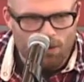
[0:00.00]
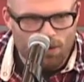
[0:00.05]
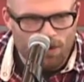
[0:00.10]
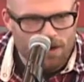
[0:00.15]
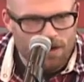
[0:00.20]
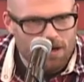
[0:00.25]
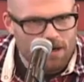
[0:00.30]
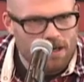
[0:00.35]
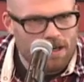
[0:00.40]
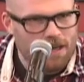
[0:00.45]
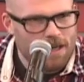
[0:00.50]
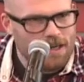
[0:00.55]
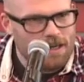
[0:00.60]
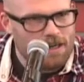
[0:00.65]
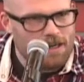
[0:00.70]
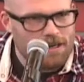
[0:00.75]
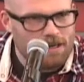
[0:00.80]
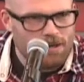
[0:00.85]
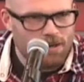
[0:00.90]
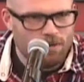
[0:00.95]
word,
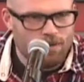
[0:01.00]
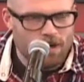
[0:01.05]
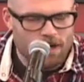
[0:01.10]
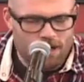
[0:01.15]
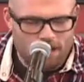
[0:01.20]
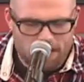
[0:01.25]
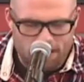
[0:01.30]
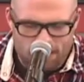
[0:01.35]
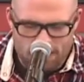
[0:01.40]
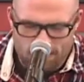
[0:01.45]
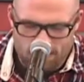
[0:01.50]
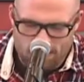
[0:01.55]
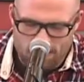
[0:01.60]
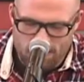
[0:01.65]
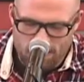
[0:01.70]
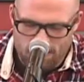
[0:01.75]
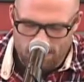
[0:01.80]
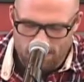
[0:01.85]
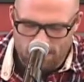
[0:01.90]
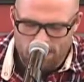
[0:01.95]
human,
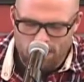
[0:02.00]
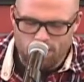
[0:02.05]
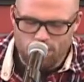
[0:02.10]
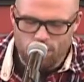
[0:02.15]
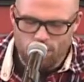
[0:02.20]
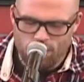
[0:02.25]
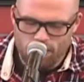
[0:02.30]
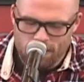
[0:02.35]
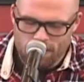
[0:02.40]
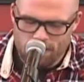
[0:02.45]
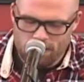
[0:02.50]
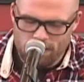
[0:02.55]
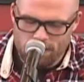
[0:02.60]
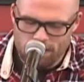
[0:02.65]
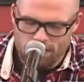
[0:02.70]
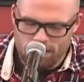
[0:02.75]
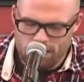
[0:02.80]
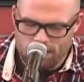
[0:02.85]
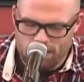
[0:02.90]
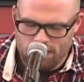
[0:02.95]
real.